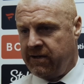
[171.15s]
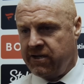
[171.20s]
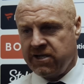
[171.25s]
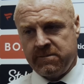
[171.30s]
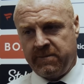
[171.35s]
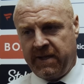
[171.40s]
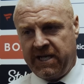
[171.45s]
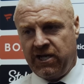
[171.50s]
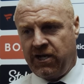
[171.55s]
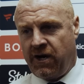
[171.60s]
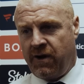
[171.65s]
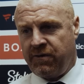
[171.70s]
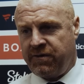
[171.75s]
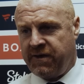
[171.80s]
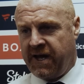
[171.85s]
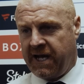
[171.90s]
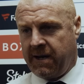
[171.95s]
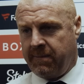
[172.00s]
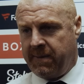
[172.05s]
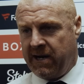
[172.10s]
It doesn't mean you don't
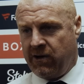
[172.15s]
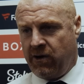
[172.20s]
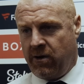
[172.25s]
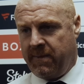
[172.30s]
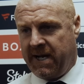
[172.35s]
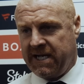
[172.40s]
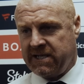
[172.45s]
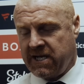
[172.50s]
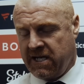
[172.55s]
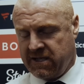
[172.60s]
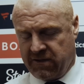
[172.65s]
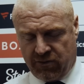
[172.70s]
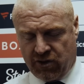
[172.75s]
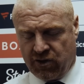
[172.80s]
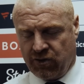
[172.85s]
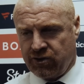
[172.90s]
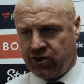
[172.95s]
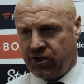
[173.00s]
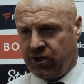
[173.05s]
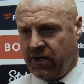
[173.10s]
think about it or make sense. Of
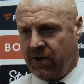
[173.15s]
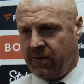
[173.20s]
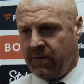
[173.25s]
course you do.